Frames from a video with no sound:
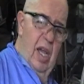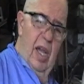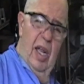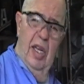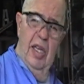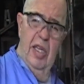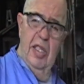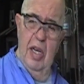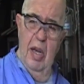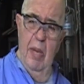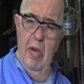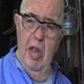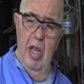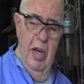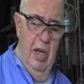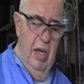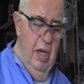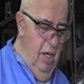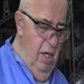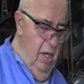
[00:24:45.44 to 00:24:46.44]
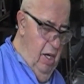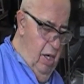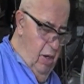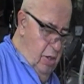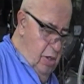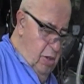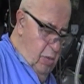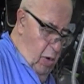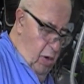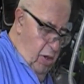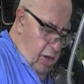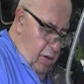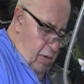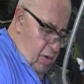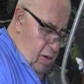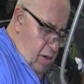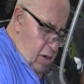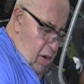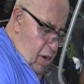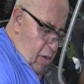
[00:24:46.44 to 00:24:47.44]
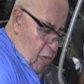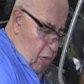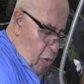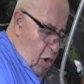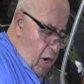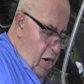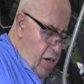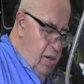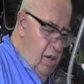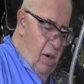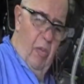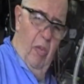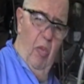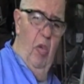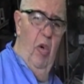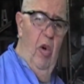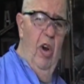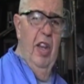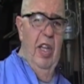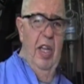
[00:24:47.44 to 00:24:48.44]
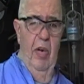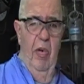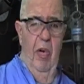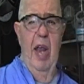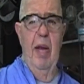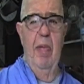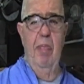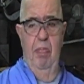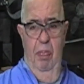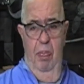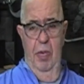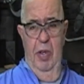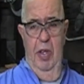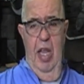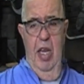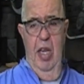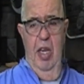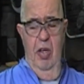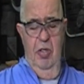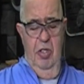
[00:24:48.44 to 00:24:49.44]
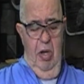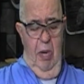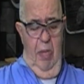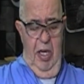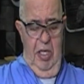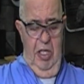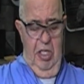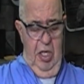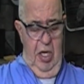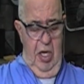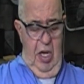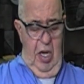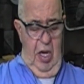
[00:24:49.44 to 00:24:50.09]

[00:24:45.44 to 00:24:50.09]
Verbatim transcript: And he sent me a nickel's worth of wood. Really great. Thank you so much.